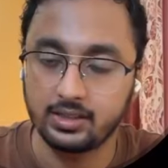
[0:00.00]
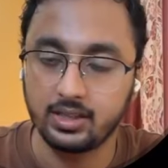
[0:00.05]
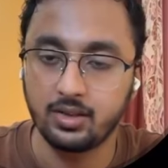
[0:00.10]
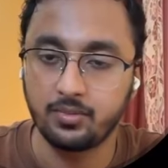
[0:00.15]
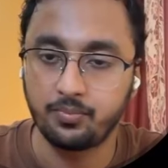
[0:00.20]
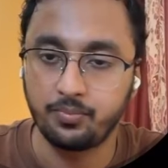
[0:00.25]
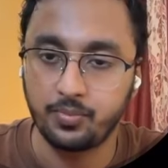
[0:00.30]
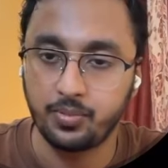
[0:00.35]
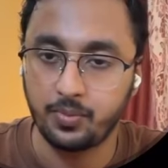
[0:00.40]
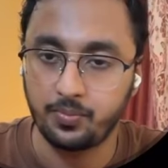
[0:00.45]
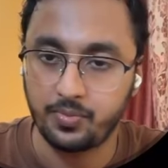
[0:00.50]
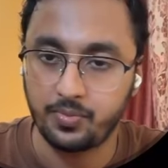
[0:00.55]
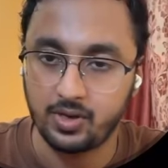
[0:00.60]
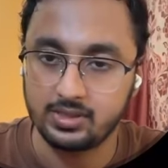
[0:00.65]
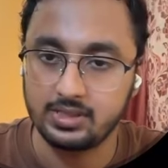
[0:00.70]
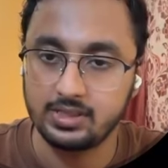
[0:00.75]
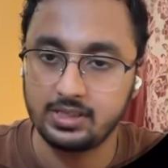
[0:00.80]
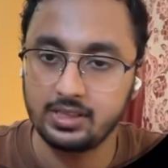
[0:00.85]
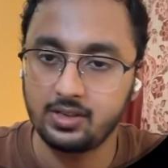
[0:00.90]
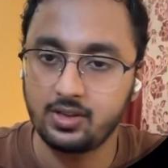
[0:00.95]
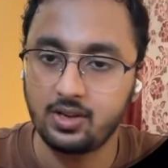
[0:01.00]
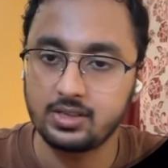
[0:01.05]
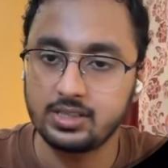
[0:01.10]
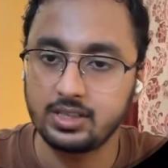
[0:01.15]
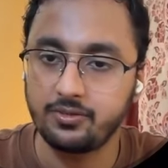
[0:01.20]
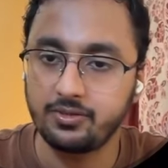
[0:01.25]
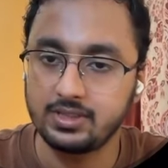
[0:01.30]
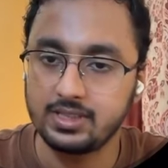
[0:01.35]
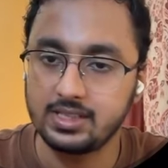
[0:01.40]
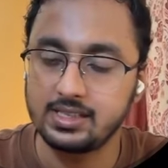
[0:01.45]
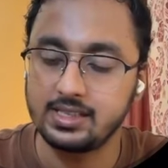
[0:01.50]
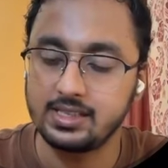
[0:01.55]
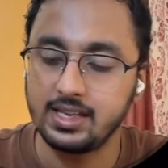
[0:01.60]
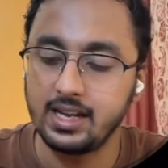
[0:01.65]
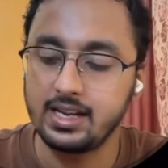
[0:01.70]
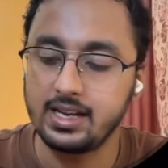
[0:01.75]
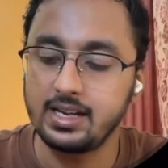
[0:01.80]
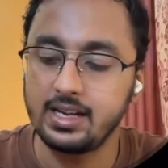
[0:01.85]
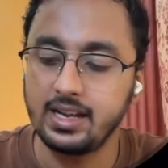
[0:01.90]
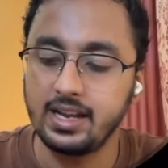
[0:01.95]
the processing logic which is
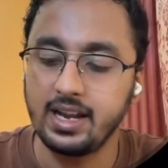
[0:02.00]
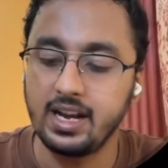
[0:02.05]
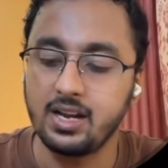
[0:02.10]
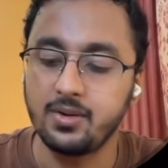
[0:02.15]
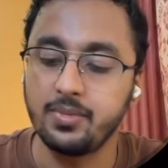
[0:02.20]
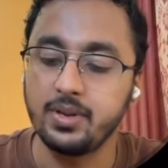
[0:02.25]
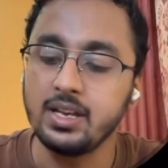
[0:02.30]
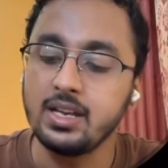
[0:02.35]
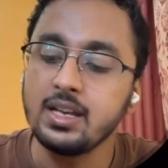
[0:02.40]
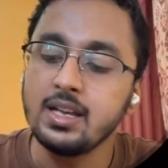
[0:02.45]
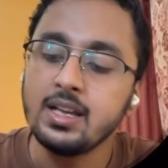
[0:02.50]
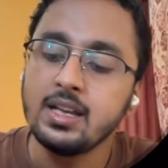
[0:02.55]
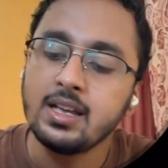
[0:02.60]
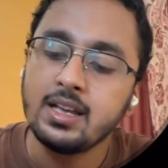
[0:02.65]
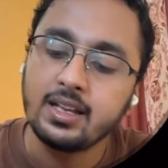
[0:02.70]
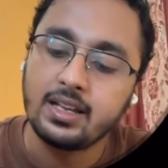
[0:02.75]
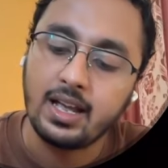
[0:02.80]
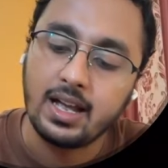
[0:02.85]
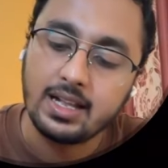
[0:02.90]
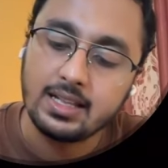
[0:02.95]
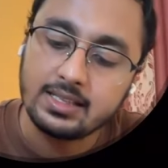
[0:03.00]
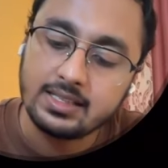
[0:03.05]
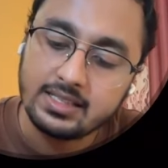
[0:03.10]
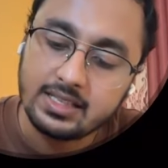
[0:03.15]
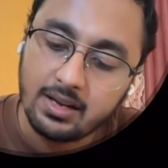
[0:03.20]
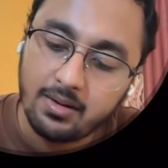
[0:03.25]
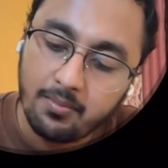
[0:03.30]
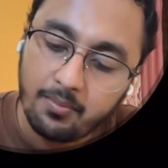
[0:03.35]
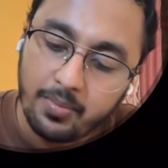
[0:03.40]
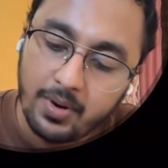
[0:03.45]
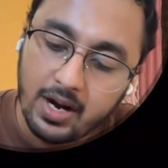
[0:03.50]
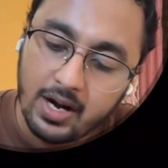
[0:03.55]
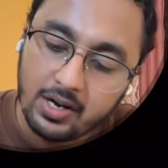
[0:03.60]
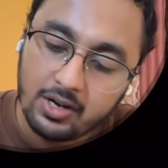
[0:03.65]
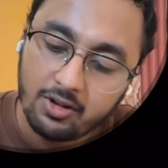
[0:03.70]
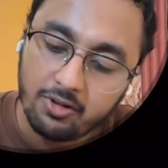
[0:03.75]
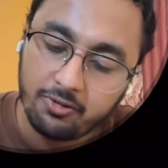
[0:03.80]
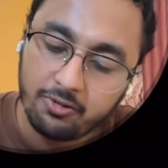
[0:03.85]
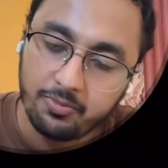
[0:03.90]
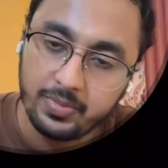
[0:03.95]
there in A and B, can some part
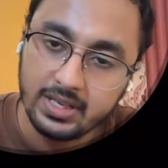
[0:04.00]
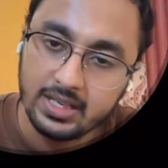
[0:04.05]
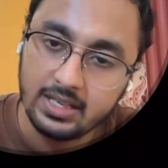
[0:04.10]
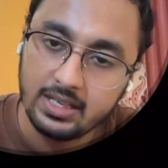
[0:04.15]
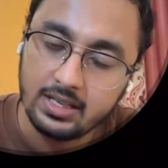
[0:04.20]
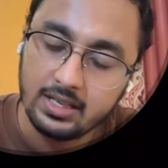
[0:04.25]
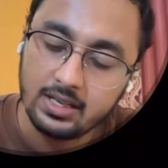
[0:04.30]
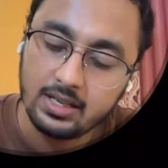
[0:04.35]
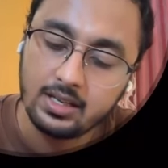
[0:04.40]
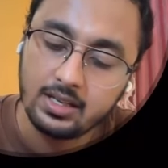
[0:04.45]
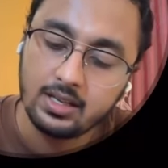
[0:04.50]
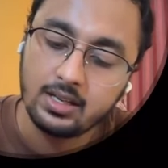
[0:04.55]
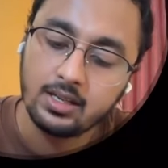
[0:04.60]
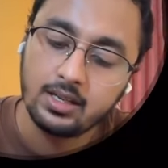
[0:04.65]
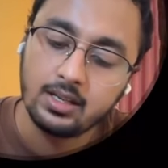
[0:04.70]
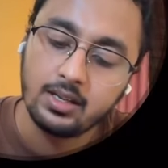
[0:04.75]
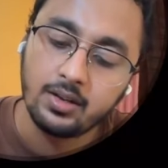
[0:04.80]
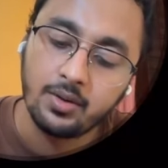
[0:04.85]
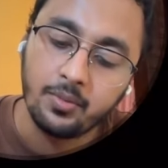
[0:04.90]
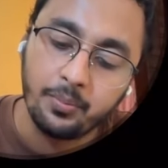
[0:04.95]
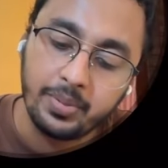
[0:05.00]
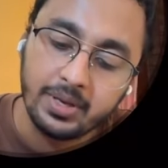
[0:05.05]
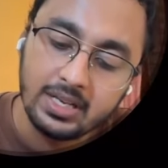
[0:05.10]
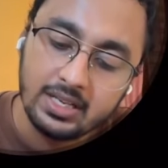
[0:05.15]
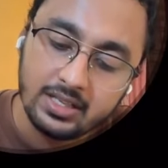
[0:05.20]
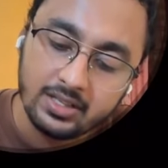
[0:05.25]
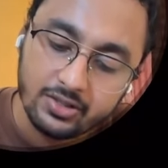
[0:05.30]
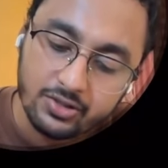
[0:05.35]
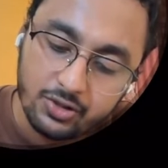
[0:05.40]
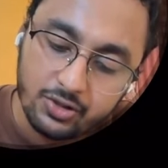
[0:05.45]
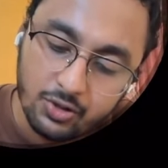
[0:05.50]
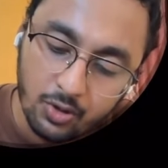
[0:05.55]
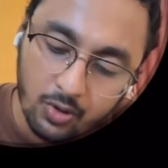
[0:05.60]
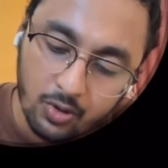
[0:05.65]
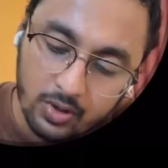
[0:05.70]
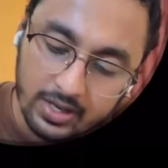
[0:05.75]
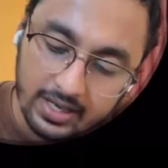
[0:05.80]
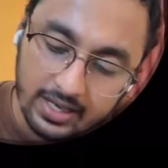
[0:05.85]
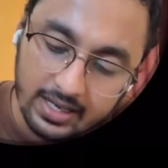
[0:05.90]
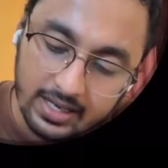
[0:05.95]
of B be
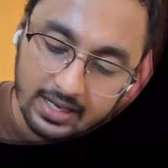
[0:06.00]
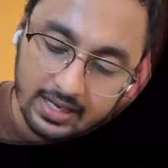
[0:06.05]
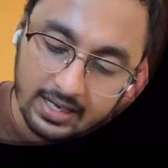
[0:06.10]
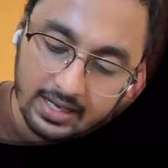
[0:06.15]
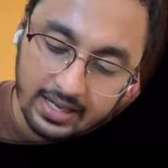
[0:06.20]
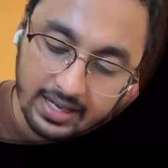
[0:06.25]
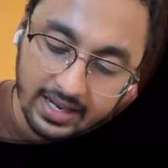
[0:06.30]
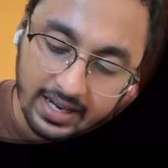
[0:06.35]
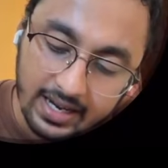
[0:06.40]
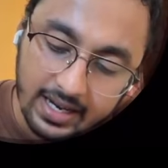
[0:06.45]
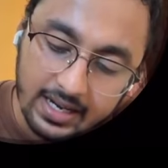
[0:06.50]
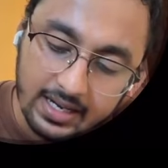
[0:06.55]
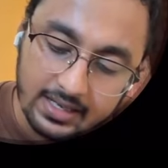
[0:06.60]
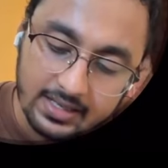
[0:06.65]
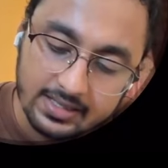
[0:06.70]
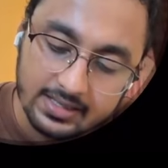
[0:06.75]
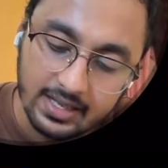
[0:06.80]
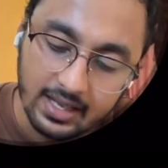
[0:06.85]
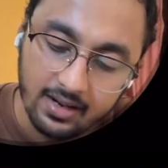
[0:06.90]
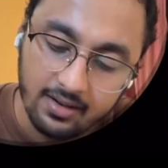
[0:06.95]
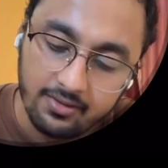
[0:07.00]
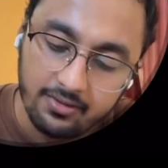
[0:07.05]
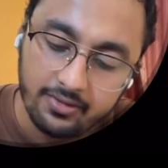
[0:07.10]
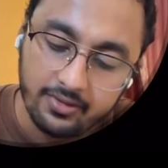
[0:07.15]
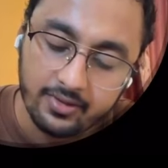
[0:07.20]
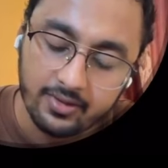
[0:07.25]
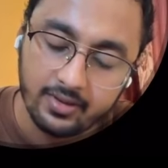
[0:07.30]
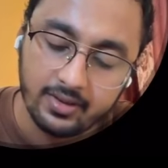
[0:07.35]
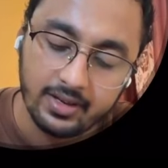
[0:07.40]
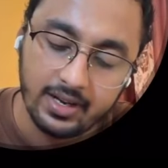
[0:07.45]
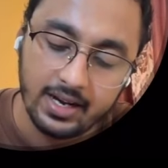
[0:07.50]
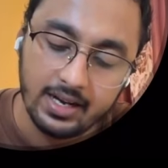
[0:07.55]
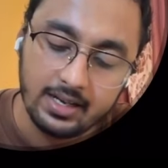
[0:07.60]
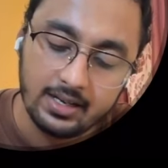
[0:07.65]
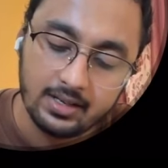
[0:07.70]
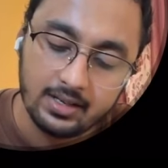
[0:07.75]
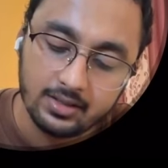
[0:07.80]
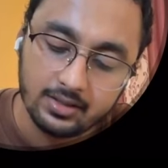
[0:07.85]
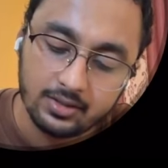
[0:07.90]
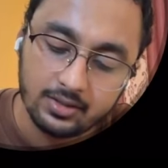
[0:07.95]
stored in A itself, right?
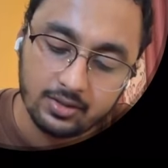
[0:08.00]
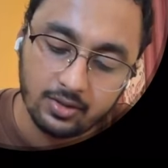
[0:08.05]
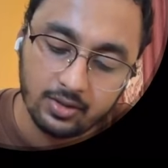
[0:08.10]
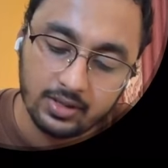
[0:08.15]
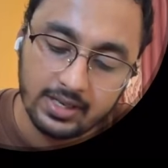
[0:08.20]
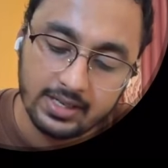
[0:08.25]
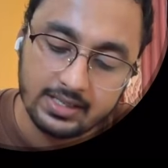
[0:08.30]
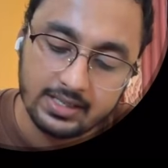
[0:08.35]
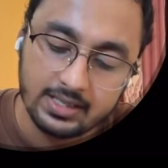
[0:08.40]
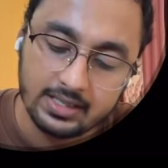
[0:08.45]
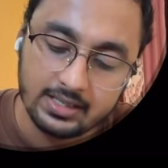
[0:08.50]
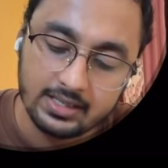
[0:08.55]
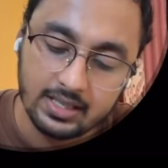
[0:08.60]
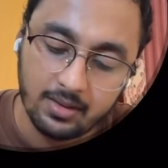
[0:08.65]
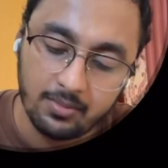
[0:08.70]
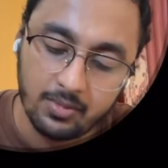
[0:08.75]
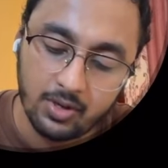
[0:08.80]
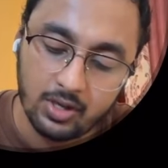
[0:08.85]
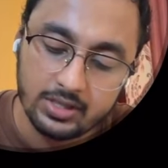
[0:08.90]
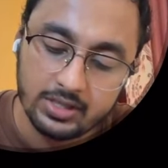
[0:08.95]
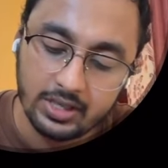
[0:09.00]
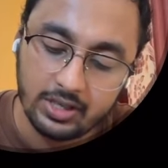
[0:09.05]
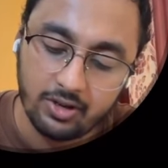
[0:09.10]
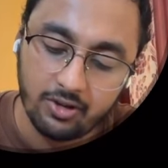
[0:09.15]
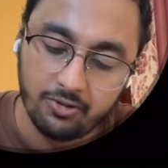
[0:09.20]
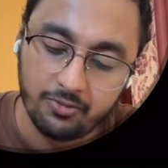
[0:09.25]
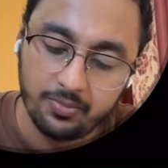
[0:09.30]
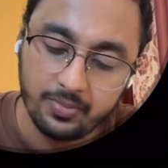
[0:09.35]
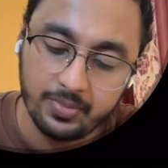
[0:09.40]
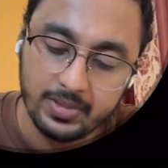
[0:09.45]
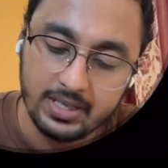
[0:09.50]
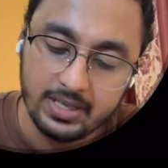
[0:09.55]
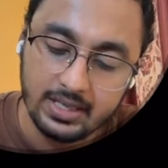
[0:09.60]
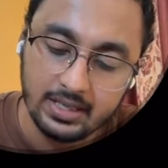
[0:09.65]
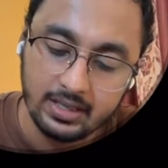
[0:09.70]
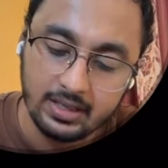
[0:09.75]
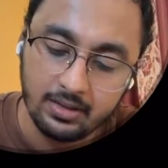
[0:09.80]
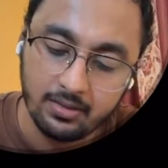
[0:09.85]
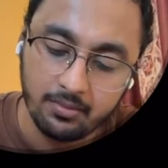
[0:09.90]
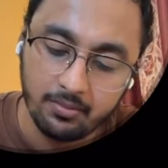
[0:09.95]
So let's say some logic of
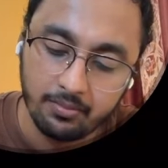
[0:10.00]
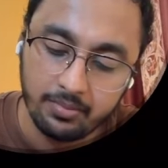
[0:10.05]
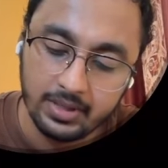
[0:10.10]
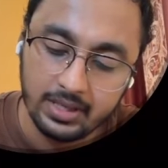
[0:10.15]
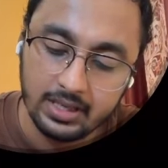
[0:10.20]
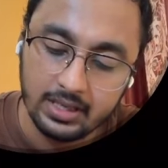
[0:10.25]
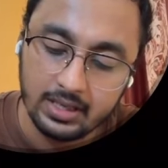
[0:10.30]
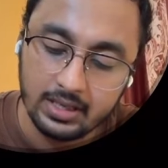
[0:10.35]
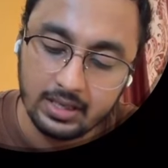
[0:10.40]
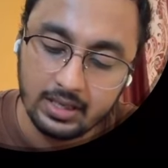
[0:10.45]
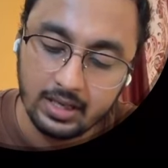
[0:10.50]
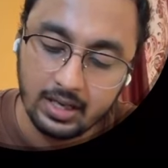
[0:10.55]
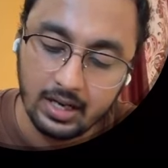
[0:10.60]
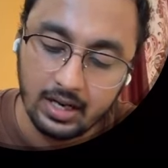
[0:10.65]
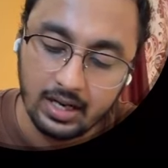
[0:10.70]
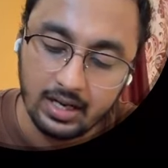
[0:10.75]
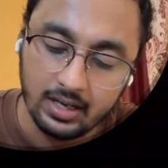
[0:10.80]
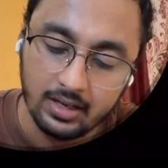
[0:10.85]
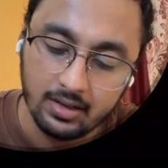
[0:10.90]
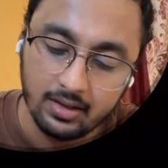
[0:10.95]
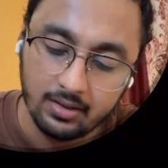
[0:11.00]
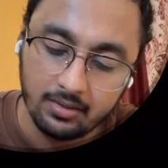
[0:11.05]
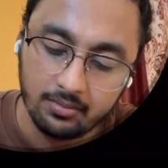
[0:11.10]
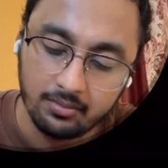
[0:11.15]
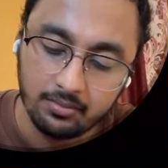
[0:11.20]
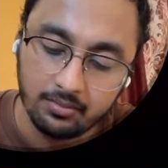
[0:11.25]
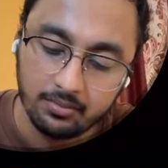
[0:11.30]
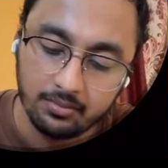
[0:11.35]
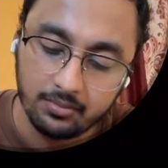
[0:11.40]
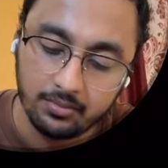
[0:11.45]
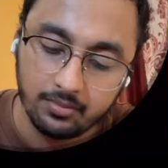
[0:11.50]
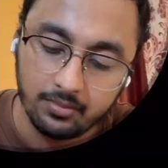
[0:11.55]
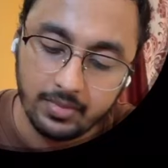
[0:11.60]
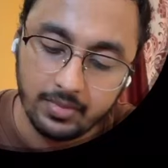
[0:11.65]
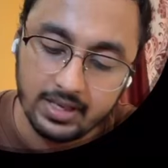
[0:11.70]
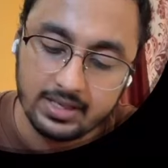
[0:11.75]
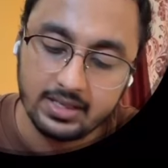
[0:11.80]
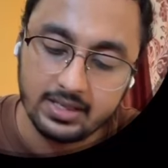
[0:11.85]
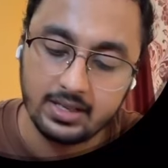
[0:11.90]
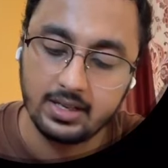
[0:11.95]
I'll
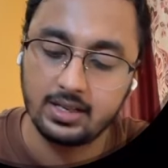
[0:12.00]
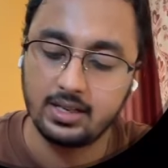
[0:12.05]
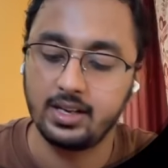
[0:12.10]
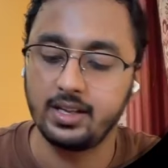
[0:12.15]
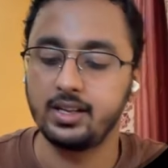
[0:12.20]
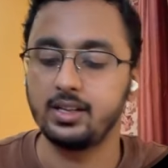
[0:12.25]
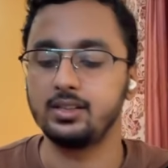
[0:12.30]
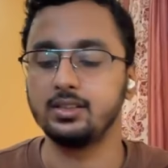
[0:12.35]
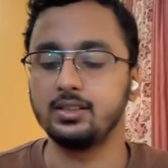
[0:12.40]
mention it like